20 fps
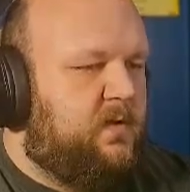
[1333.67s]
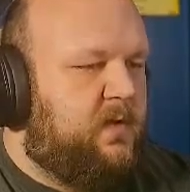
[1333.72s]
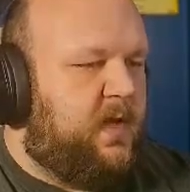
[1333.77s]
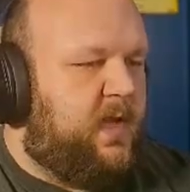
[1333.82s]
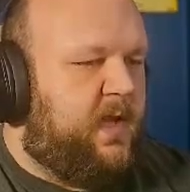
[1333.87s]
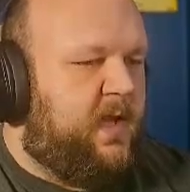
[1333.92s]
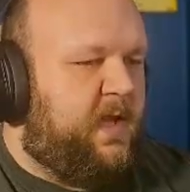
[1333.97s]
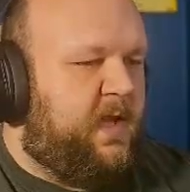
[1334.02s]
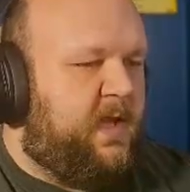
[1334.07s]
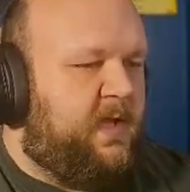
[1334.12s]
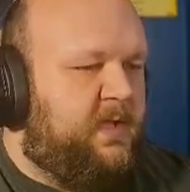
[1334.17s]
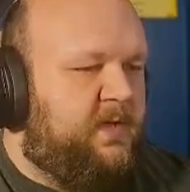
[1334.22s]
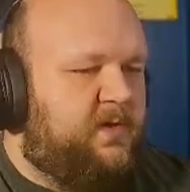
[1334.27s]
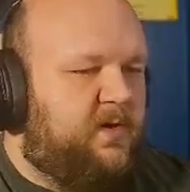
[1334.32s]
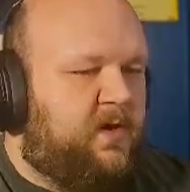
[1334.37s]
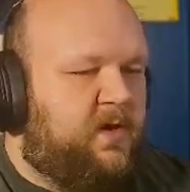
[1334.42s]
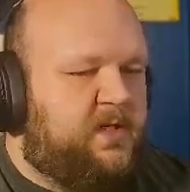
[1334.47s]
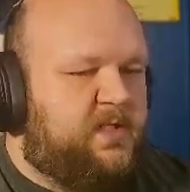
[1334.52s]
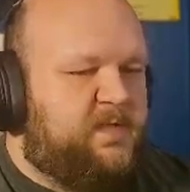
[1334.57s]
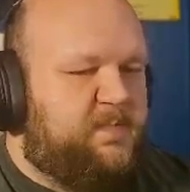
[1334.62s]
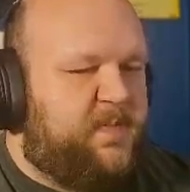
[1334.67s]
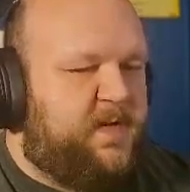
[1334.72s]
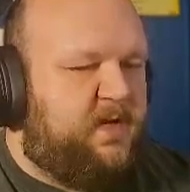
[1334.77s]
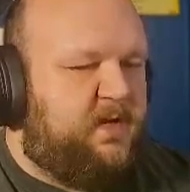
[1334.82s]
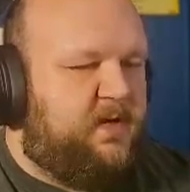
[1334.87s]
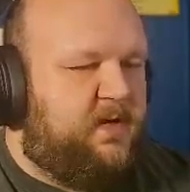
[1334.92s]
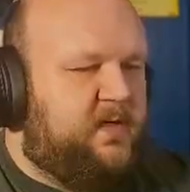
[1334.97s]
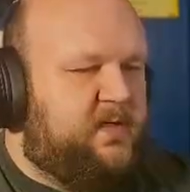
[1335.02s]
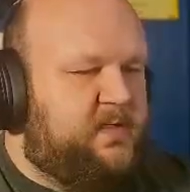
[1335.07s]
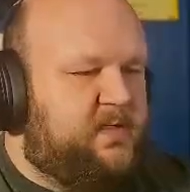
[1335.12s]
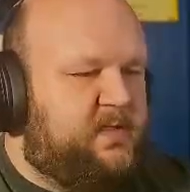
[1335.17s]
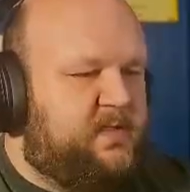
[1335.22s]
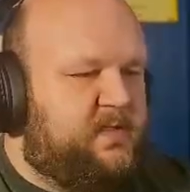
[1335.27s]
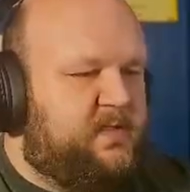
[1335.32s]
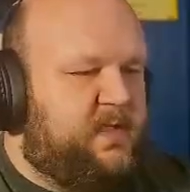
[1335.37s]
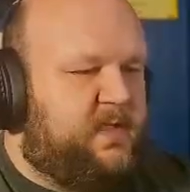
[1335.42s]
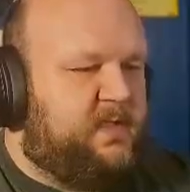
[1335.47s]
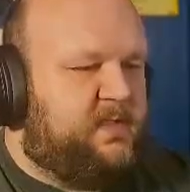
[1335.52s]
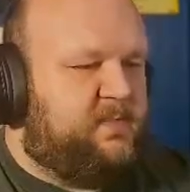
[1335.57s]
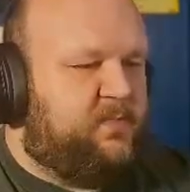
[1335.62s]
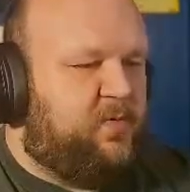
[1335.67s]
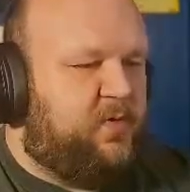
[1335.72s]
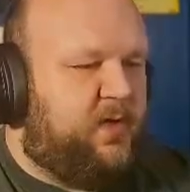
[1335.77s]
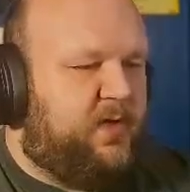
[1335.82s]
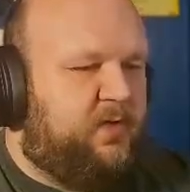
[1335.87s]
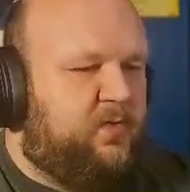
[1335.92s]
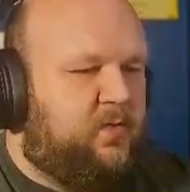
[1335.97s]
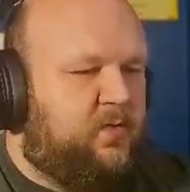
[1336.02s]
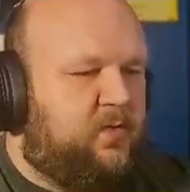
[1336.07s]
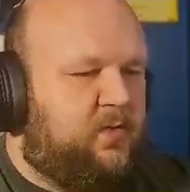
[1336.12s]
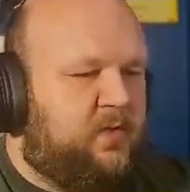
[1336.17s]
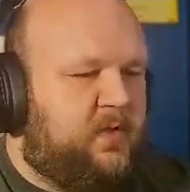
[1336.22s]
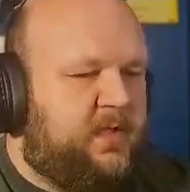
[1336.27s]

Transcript: And Dark Spear is pretty cool.